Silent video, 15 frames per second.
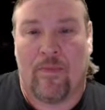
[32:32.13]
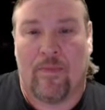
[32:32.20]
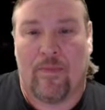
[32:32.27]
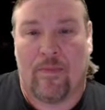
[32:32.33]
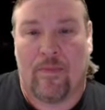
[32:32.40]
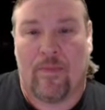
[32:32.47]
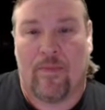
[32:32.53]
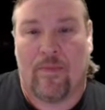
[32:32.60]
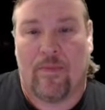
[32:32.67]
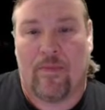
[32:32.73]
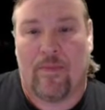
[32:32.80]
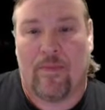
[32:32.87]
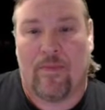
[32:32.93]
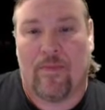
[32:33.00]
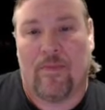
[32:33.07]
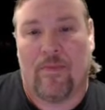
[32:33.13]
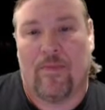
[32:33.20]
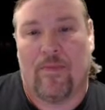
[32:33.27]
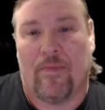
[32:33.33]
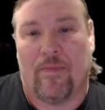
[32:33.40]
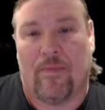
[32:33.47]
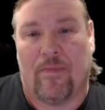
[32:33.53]

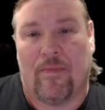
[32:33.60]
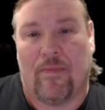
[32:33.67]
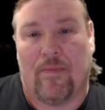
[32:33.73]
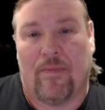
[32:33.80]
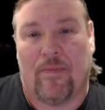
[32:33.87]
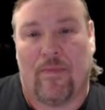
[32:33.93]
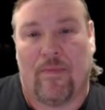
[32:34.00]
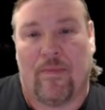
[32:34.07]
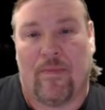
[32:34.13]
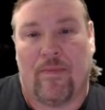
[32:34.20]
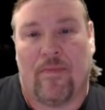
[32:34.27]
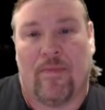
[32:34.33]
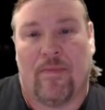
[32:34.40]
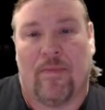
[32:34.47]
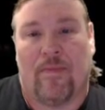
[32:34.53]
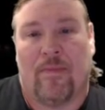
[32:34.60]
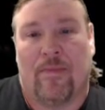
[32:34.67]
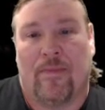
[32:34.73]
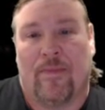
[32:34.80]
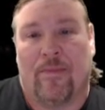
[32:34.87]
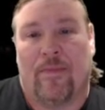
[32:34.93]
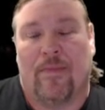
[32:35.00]

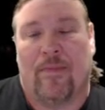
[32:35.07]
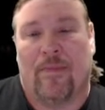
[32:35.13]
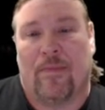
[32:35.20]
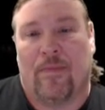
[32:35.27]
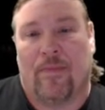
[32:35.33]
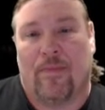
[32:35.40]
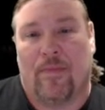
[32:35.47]
(silent)